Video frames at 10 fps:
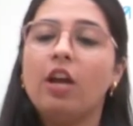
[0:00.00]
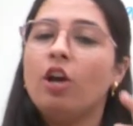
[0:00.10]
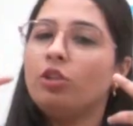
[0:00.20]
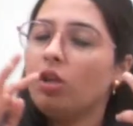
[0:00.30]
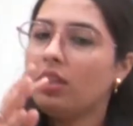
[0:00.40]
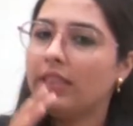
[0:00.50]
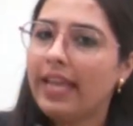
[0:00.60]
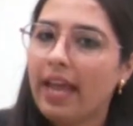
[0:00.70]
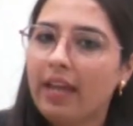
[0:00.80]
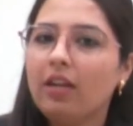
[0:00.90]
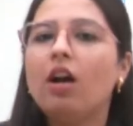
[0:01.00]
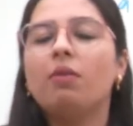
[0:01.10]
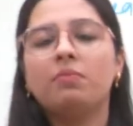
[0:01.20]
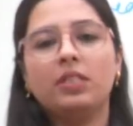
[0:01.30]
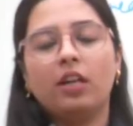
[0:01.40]
So there
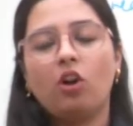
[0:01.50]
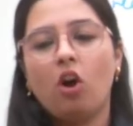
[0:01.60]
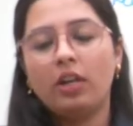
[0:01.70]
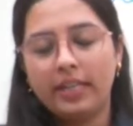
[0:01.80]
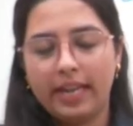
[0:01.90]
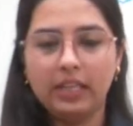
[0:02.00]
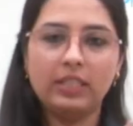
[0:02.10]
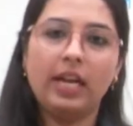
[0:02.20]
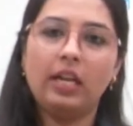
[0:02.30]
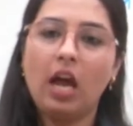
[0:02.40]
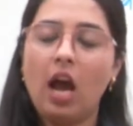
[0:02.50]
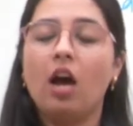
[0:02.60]
comes the context that